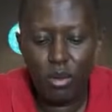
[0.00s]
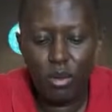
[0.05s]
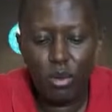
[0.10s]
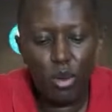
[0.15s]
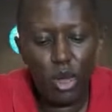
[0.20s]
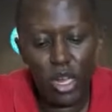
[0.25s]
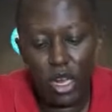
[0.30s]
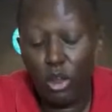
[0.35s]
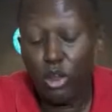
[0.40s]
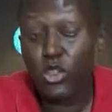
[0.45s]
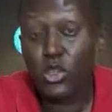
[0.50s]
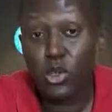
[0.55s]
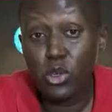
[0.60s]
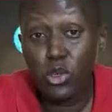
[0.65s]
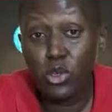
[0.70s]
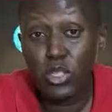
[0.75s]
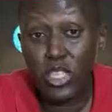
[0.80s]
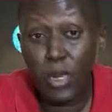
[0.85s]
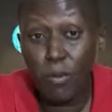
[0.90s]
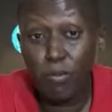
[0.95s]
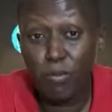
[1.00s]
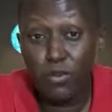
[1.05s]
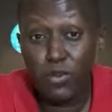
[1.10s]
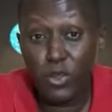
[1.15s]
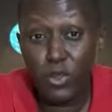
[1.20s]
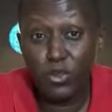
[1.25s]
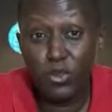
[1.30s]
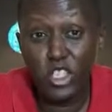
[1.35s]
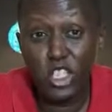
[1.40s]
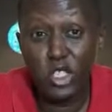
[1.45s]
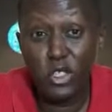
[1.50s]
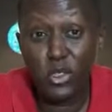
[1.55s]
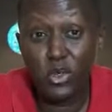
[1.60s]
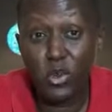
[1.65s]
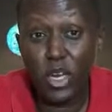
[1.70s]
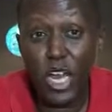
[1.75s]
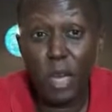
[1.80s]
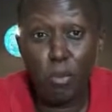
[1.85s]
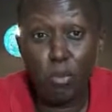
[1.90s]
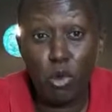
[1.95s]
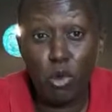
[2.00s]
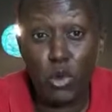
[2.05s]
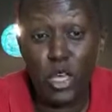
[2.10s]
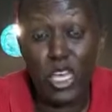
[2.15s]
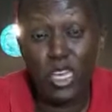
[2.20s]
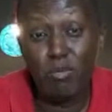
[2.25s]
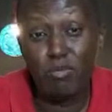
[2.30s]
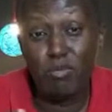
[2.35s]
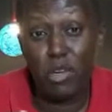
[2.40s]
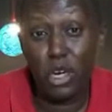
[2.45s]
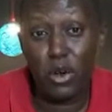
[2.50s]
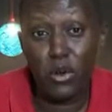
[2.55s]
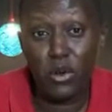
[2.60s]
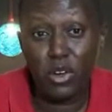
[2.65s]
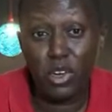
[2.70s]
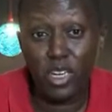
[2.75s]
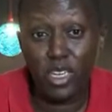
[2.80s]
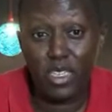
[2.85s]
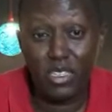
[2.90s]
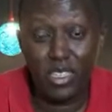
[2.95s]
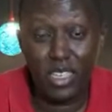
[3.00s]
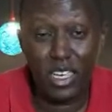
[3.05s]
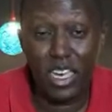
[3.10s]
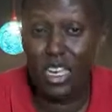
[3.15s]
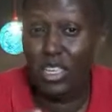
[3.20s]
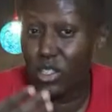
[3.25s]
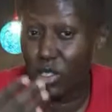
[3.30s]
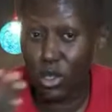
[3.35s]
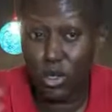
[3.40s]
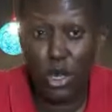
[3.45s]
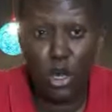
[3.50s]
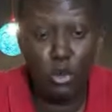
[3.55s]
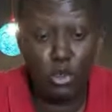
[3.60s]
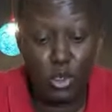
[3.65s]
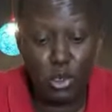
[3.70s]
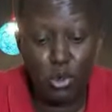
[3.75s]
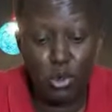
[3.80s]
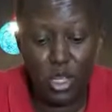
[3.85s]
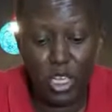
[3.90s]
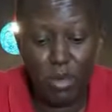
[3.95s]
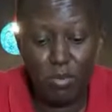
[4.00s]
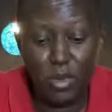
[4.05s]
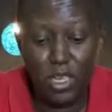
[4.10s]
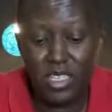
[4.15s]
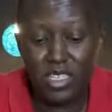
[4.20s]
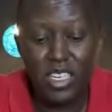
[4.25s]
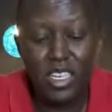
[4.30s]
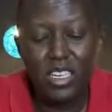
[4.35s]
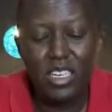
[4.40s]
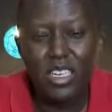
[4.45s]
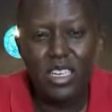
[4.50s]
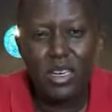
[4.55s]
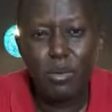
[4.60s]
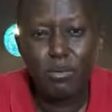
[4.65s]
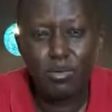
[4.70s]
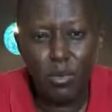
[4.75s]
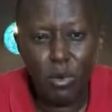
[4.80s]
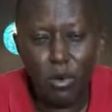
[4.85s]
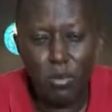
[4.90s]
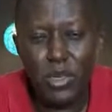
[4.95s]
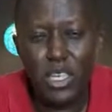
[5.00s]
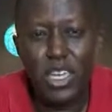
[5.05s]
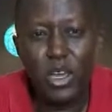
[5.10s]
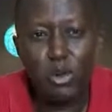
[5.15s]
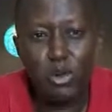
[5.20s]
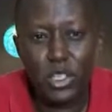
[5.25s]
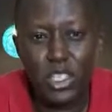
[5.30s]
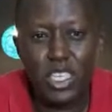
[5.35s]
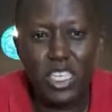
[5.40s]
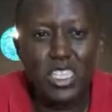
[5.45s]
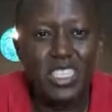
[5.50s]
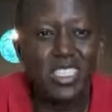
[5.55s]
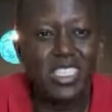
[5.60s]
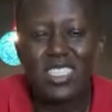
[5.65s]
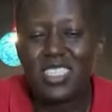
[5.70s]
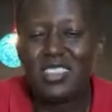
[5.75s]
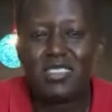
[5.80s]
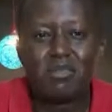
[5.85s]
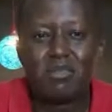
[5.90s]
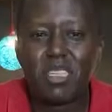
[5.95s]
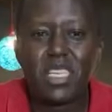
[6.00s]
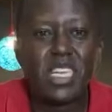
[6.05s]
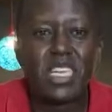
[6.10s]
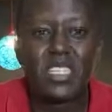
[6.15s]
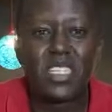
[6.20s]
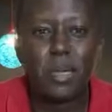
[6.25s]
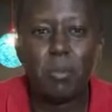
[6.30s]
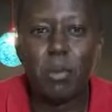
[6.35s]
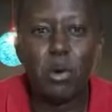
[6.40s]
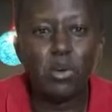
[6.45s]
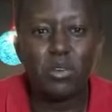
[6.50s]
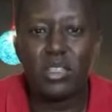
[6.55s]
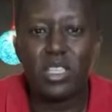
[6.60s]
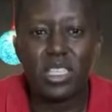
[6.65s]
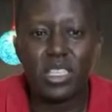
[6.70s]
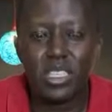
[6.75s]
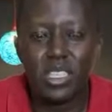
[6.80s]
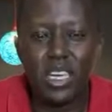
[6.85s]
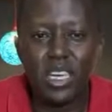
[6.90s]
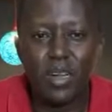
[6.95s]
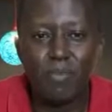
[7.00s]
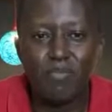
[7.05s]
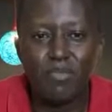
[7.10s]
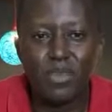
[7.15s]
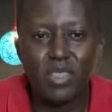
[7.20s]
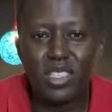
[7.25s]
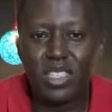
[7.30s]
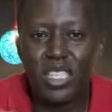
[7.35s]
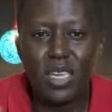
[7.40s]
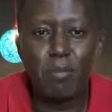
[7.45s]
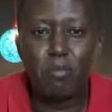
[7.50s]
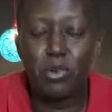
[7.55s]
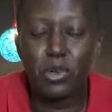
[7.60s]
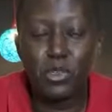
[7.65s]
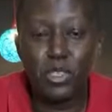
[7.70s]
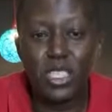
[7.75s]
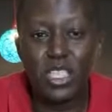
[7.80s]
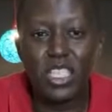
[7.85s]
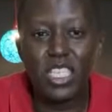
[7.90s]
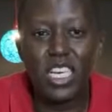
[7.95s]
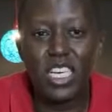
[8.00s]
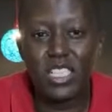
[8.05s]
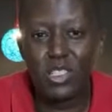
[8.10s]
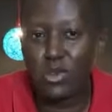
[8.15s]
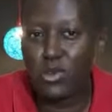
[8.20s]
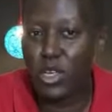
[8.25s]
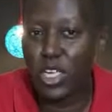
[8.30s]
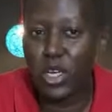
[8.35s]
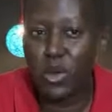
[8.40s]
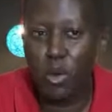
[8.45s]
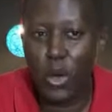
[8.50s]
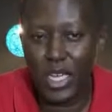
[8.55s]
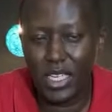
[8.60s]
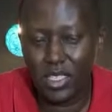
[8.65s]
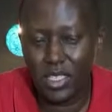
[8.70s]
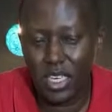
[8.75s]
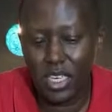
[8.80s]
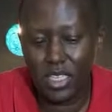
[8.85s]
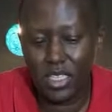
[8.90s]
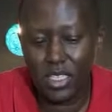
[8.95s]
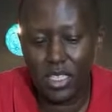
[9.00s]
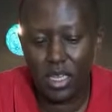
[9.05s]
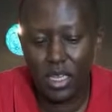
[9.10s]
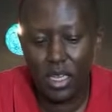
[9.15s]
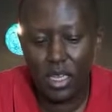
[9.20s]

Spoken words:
I'll also do some few videos when I'm cooking brown rice, and I'll show you how to cook it. But for me, I would say it takes about this, the same procedure as cooking white rice.